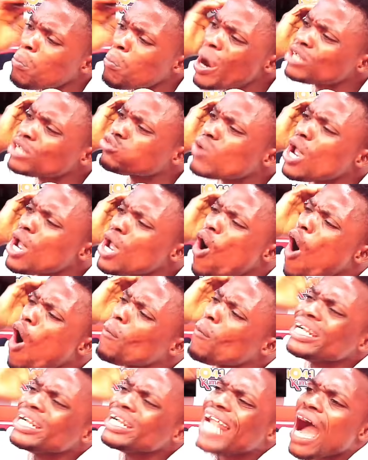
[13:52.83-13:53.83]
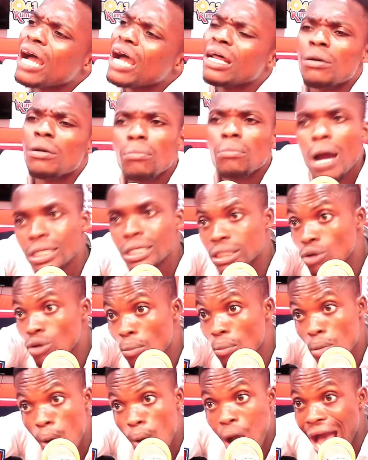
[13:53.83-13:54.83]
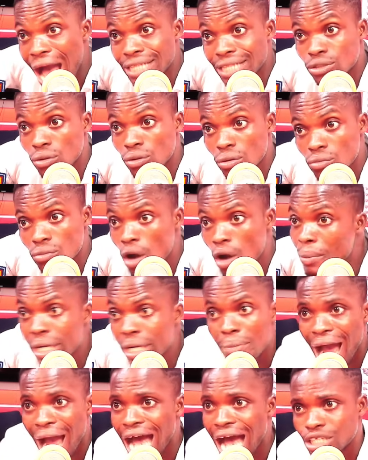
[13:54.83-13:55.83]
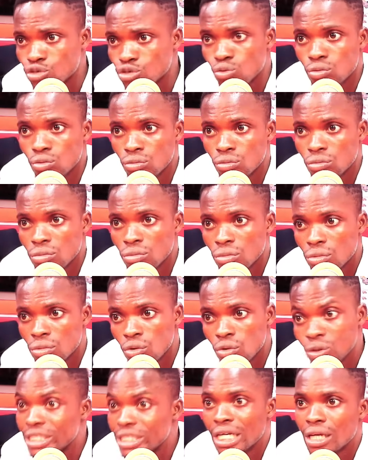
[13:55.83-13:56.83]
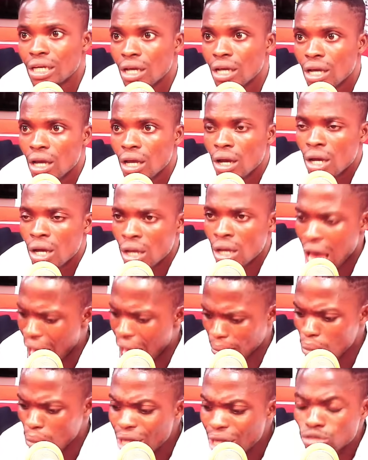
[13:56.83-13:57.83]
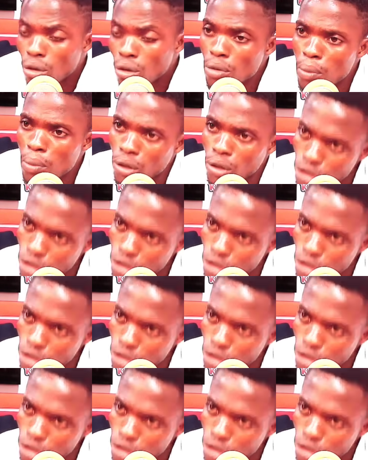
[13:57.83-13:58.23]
Boys we. Oh, mo la. Boys no mo bo has no. Wamu ni mo has you. Uti. Ah, boys no mo bo.